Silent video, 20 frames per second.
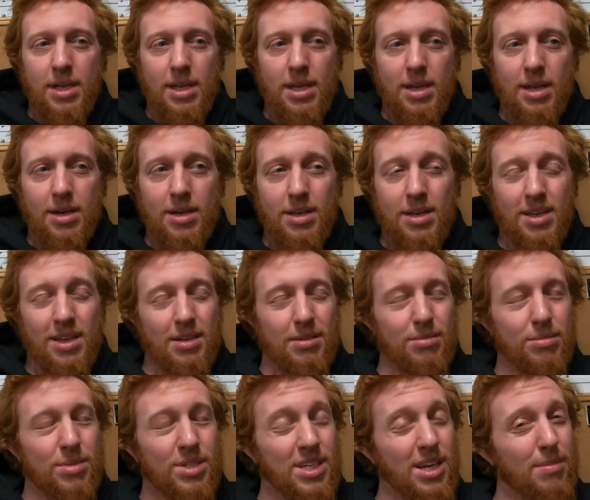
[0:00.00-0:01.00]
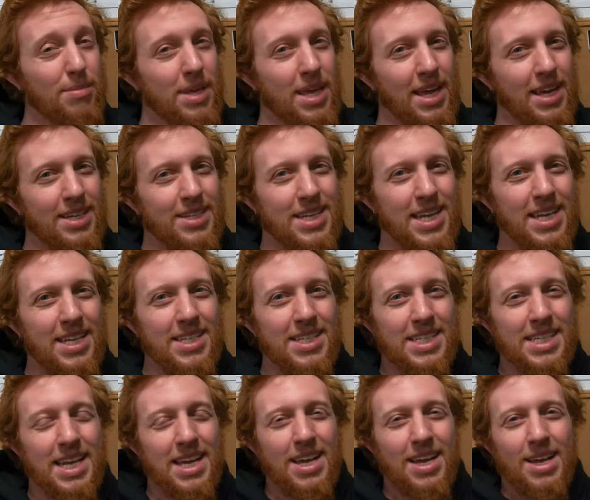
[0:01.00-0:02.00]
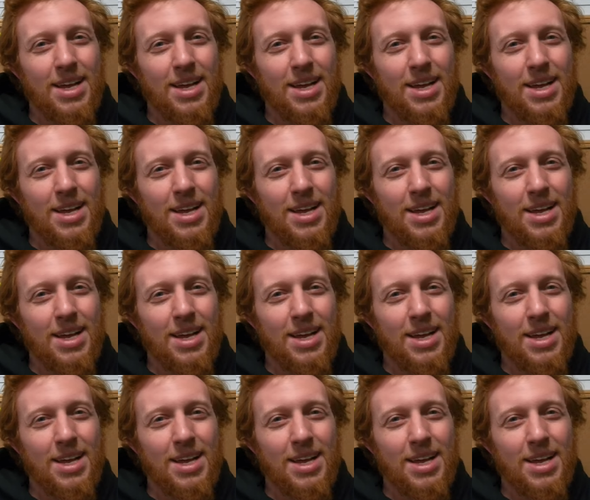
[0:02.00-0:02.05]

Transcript: And in some cases,